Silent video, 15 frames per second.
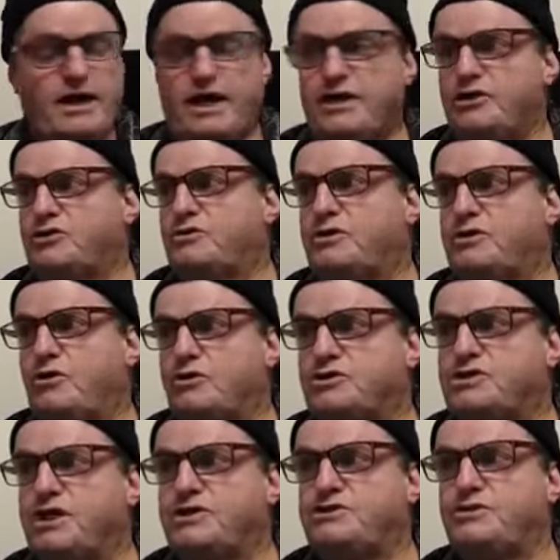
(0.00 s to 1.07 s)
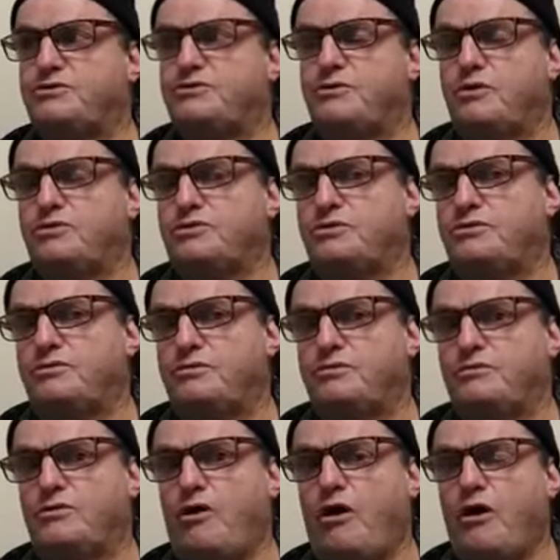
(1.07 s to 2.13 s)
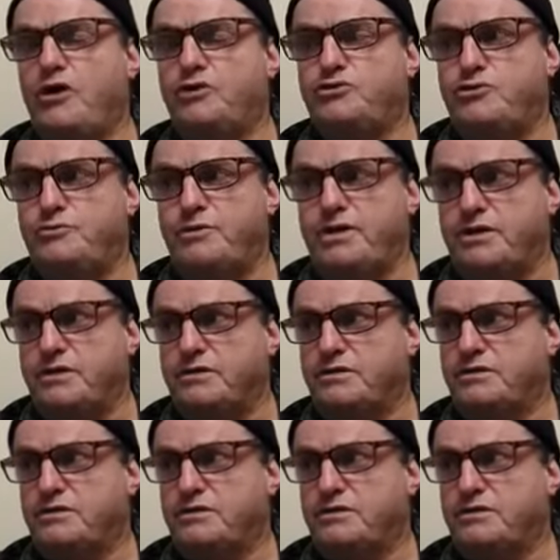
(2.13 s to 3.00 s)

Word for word: and it got changed to Idumea.